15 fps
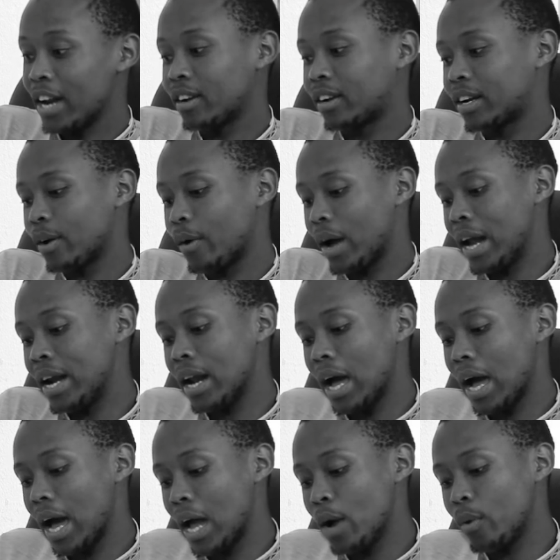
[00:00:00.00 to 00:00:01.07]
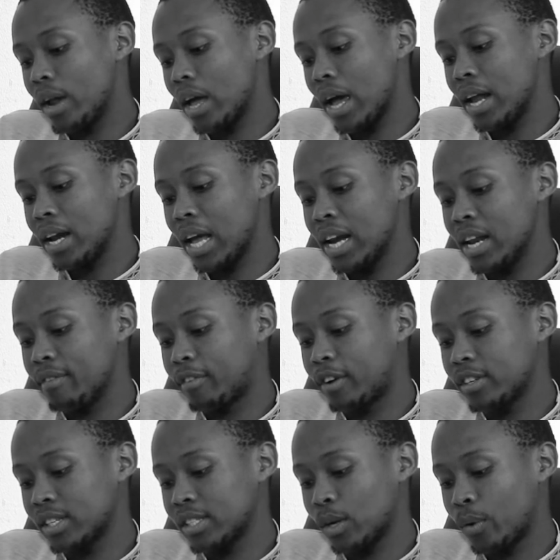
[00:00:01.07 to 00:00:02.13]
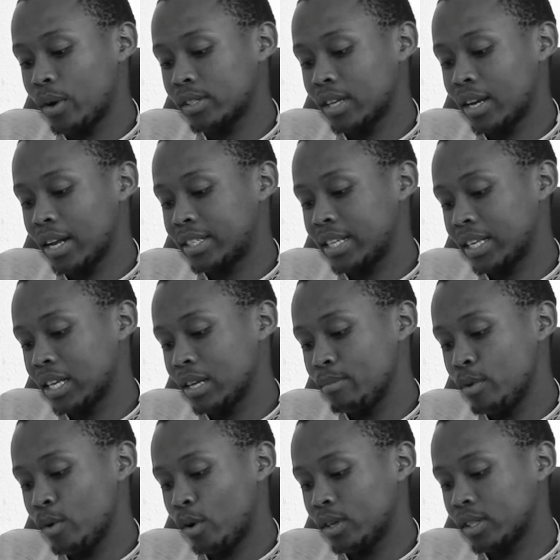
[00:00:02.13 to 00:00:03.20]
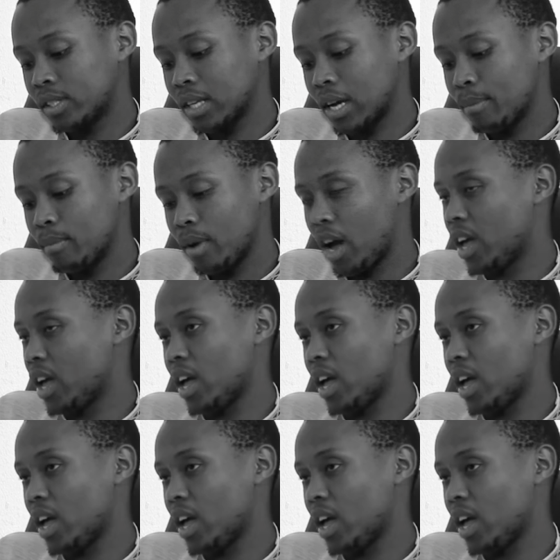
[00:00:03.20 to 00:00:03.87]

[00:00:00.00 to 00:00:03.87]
and if Christians are gonna start attacking me on some